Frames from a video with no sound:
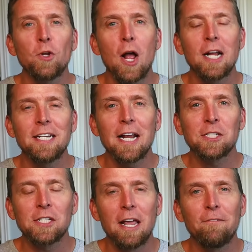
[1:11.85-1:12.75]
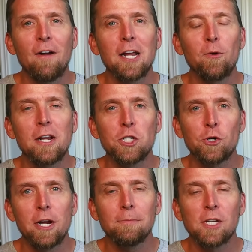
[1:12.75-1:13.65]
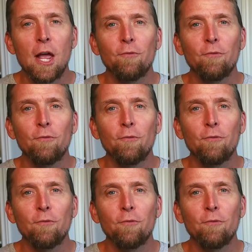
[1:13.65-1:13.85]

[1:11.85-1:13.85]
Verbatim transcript: context and fine-grained streams